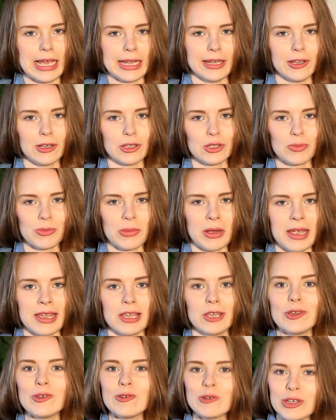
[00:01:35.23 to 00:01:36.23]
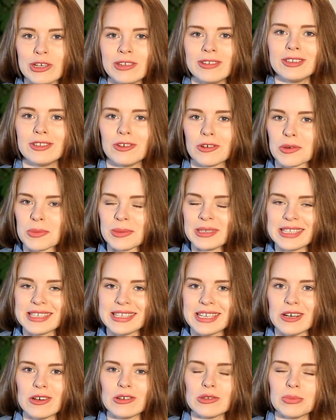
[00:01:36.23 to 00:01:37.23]
not my usual normal
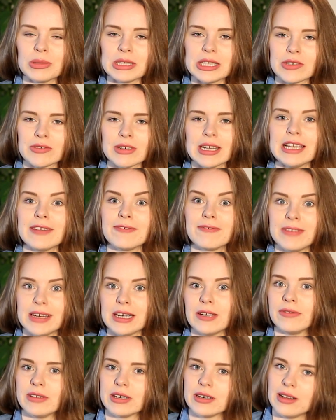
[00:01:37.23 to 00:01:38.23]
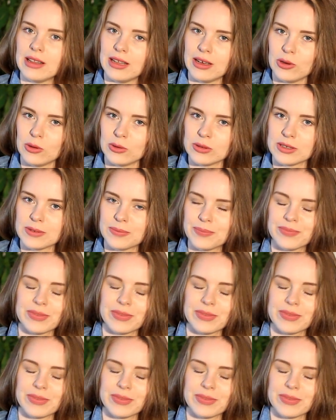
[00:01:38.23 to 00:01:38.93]
sound, but really very loud.